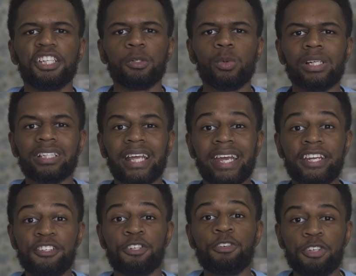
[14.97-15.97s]
She was
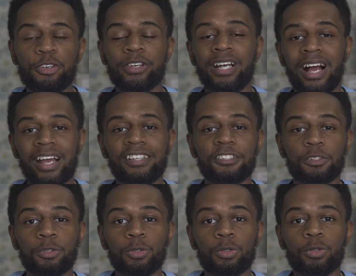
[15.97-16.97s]
a junior in high
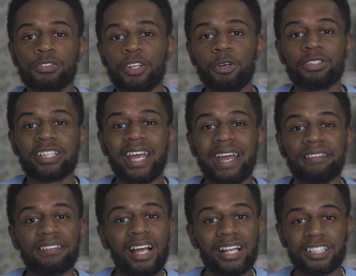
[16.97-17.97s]
school, known to
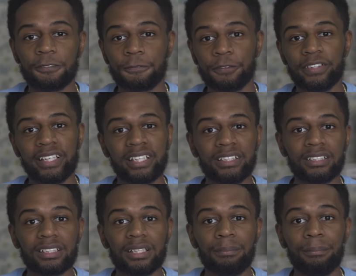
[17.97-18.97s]
have lots of
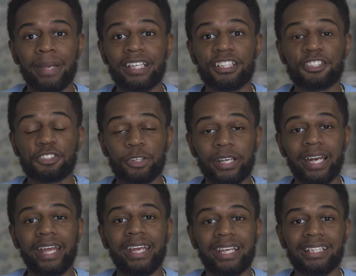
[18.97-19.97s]
friends, made straight
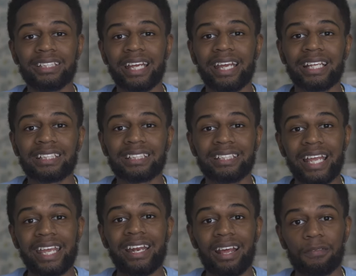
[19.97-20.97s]
A's, and
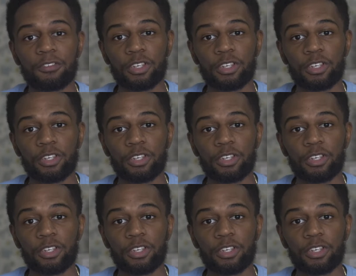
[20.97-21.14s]
stayed out of